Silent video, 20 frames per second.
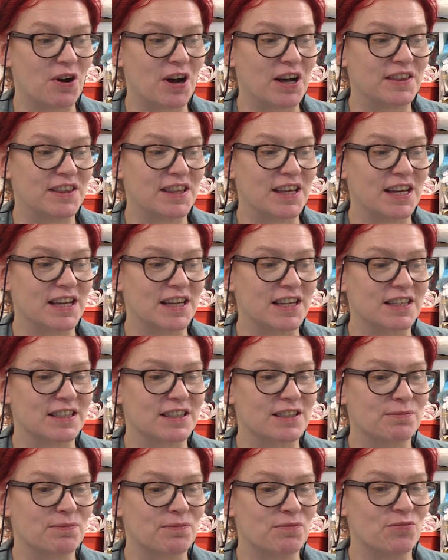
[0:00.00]
I think
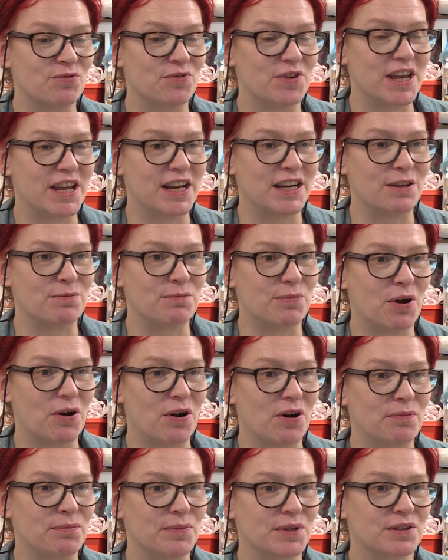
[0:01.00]
it's really
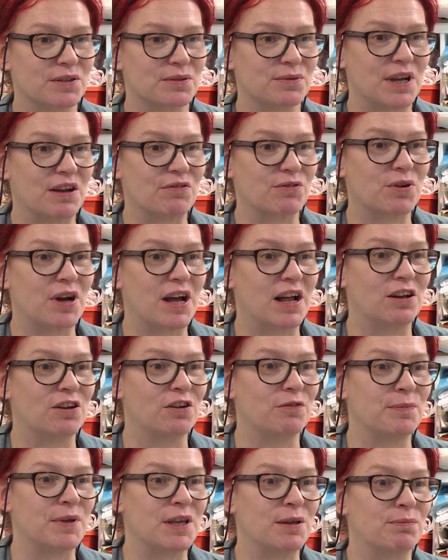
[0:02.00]
important because we have quite a lot
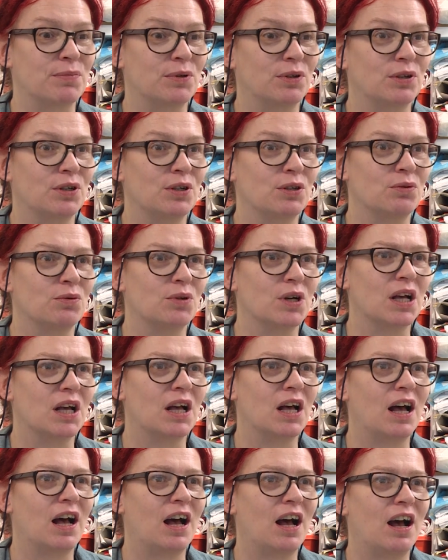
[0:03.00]
of people who
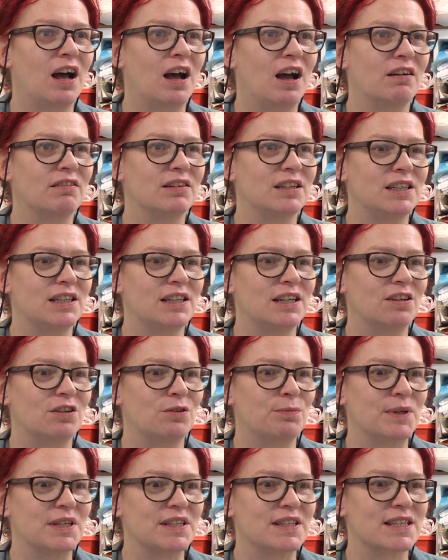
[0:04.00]
are a
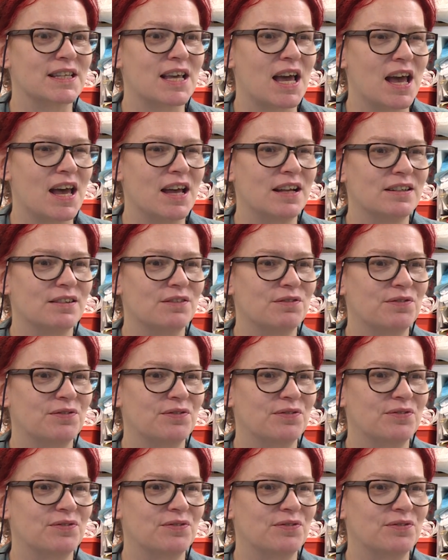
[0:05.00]
little bit scared of